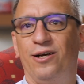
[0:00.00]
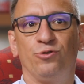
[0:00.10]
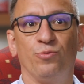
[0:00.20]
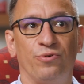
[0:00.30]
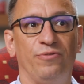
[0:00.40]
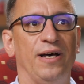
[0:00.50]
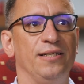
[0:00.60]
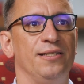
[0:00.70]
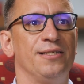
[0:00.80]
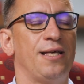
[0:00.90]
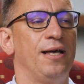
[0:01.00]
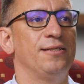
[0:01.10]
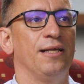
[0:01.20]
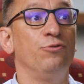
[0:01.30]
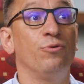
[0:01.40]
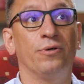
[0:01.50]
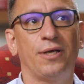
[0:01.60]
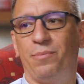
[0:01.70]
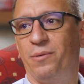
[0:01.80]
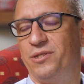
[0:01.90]
to provide insights and new
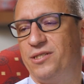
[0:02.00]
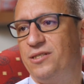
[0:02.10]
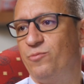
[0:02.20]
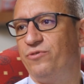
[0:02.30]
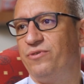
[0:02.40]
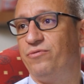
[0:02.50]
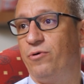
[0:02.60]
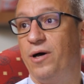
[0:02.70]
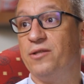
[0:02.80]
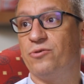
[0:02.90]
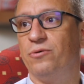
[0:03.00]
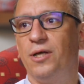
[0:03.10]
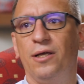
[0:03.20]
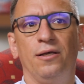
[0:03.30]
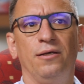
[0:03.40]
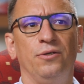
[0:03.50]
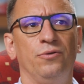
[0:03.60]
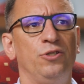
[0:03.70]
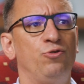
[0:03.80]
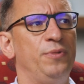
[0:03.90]
capabilities moving forward. So
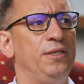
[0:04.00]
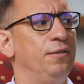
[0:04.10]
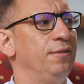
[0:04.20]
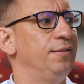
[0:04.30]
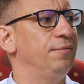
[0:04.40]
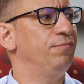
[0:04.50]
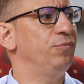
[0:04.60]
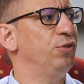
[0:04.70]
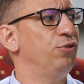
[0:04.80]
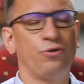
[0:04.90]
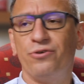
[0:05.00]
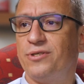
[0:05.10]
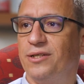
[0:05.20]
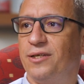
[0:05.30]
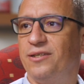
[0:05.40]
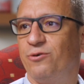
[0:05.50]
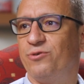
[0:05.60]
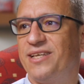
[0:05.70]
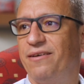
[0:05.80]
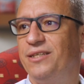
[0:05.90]
you need to be curious and technical
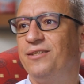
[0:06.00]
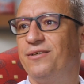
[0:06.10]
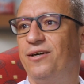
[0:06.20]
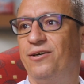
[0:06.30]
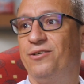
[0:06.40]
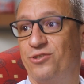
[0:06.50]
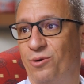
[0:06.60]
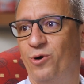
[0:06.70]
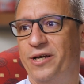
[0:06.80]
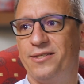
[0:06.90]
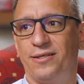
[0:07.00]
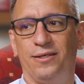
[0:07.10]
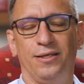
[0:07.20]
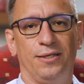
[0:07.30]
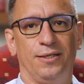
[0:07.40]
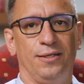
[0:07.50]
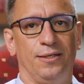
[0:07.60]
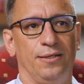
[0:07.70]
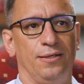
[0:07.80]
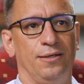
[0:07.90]
savvy in some ways,
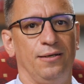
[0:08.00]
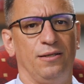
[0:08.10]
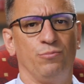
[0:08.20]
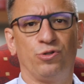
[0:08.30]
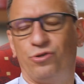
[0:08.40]
but